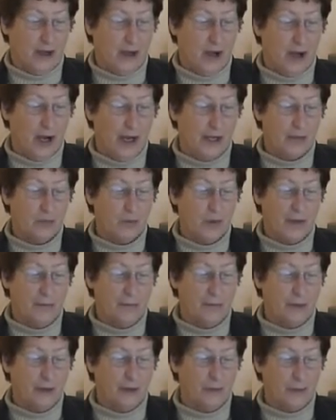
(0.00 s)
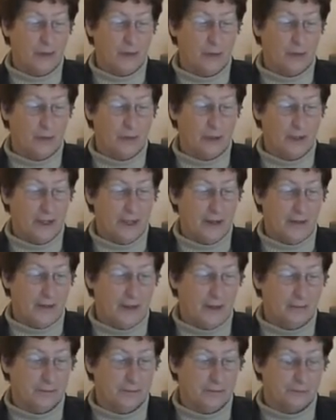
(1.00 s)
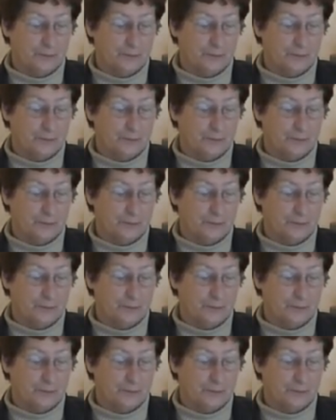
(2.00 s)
Hide one movement with another.